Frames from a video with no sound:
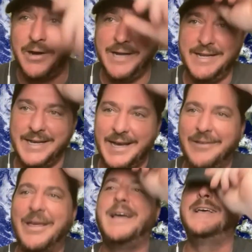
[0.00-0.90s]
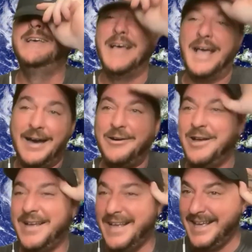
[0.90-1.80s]
idea
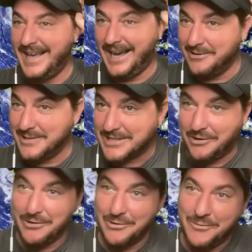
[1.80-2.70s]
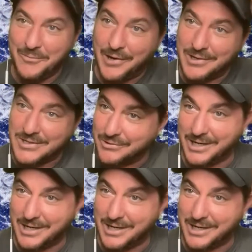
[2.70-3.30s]
how is Karl Marx a